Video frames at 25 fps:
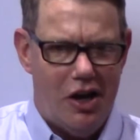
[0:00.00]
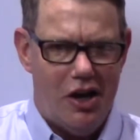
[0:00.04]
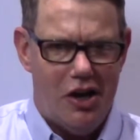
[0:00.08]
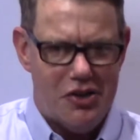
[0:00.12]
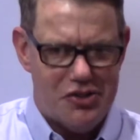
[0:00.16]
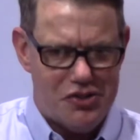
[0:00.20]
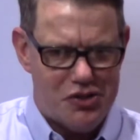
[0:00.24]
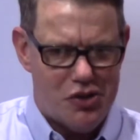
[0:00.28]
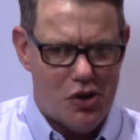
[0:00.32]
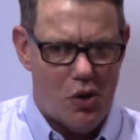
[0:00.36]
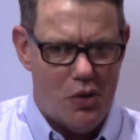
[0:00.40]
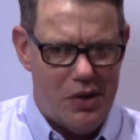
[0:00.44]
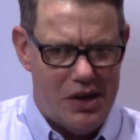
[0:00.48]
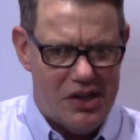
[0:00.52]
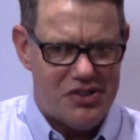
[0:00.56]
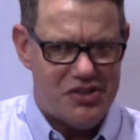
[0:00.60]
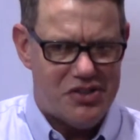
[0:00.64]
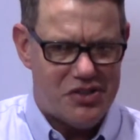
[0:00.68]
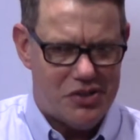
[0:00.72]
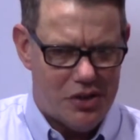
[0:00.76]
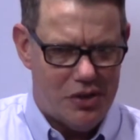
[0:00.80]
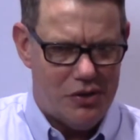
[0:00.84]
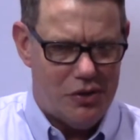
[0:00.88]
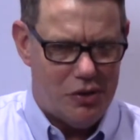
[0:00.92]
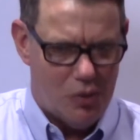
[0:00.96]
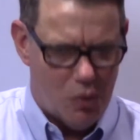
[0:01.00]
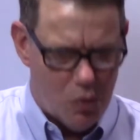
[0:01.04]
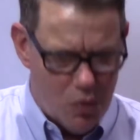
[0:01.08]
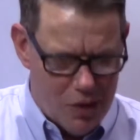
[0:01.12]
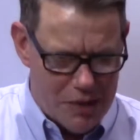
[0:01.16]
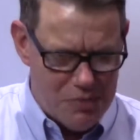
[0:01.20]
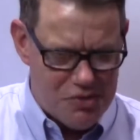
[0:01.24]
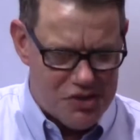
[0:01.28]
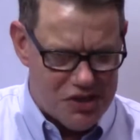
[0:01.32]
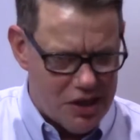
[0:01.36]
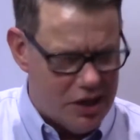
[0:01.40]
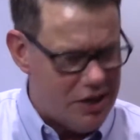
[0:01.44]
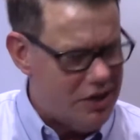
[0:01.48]
So it's the
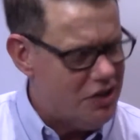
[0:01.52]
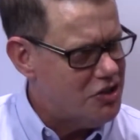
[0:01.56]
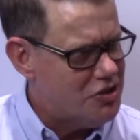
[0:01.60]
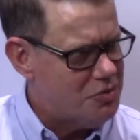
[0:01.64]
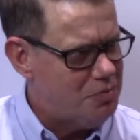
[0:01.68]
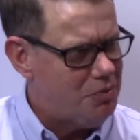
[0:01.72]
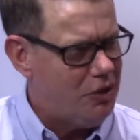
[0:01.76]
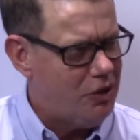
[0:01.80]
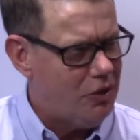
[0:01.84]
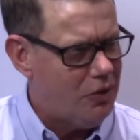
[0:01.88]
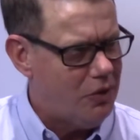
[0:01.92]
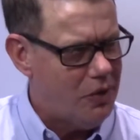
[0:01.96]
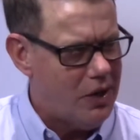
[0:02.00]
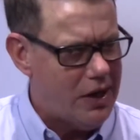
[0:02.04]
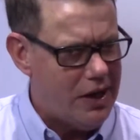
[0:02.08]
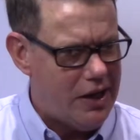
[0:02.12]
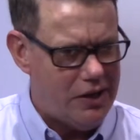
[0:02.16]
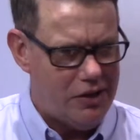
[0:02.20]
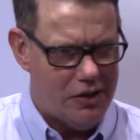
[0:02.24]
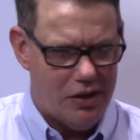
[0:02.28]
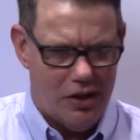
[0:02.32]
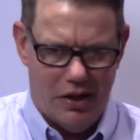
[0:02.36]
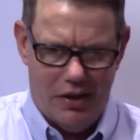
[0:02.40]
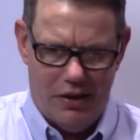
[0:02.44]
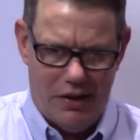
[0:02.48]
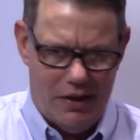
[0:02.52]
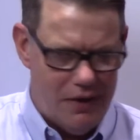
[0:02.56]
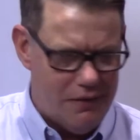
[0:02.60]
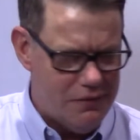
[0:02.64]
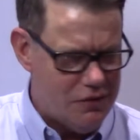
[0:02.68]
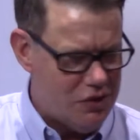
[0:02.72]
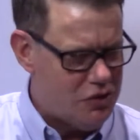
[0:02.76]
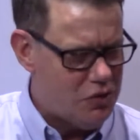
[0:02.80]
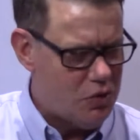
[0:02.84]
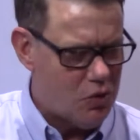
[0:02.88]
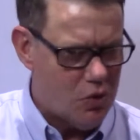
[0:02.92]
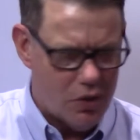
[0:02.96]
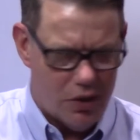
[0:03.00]
website has been great.
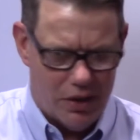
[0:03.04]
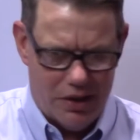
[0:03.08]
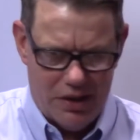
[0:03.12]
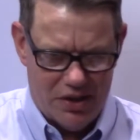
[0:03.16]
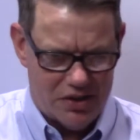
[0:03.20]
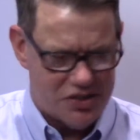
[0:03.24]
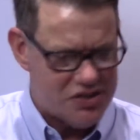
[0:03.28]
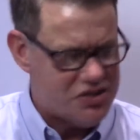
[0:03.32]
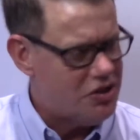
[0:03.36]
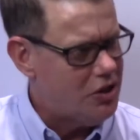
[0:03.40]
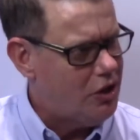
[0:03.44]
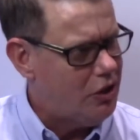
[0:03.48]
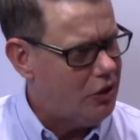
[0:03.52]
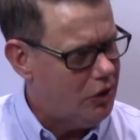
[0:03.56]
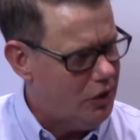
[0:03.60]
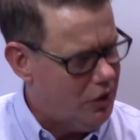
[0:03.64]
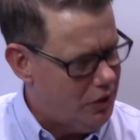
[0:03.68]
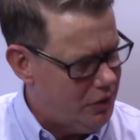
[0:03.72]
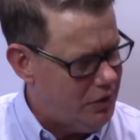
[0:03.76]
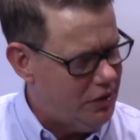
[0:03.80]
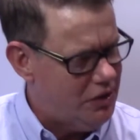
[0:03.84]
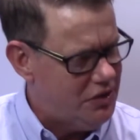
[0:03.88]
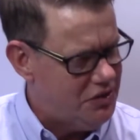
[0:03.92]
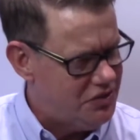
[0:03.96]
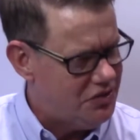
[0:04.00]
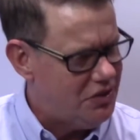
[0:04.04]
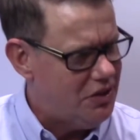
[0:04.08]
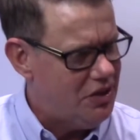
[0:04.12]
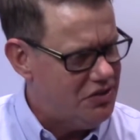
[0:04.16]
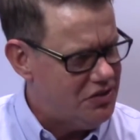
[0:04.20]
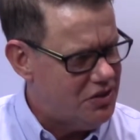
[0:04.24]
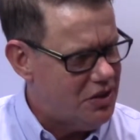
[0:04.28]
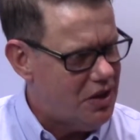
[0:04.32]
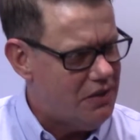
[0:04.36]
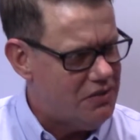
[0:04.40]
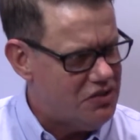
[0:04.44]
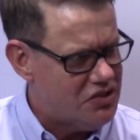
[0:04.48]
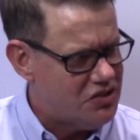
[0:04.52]
Inventory, et cetera, is
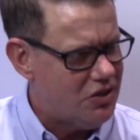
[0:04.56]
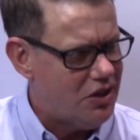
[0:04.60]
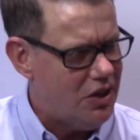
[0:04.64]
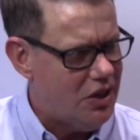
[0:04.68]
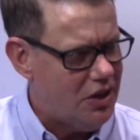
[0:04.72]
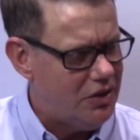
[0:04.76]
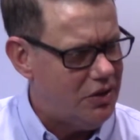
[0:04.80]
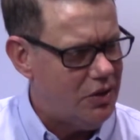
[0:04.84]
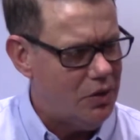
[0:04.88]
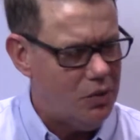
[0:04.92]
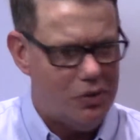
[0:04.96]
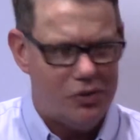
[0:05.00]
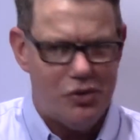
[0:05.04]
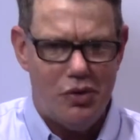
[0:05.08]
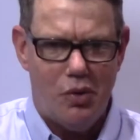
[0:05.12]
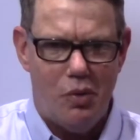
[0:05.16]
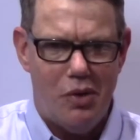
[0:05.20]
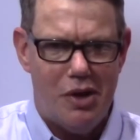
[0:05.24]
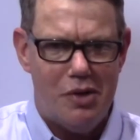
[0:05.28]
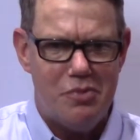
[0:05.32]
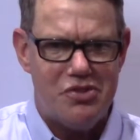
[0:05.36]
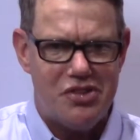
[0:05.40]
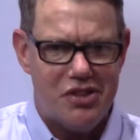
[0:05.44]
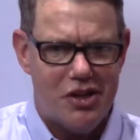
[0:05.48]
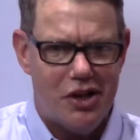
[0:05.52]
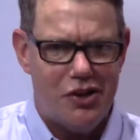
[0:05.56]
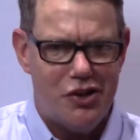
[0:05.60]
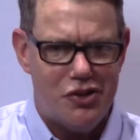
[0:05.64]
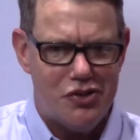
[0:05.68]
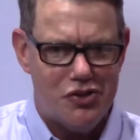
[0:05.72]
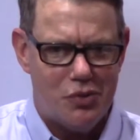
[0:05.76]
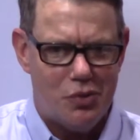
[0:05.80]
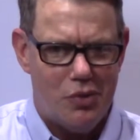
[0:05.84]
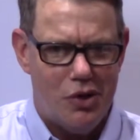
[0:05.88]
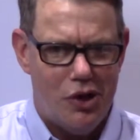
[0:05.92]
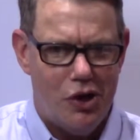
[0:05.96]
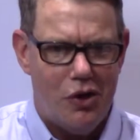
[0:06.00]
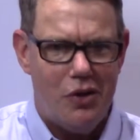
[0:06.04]
obviously on the website
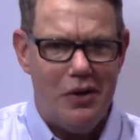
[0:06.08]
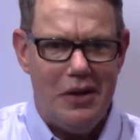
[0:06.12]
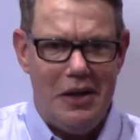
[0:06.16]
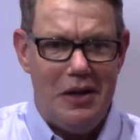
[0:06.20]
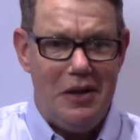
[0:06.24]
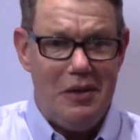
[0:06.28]
as well.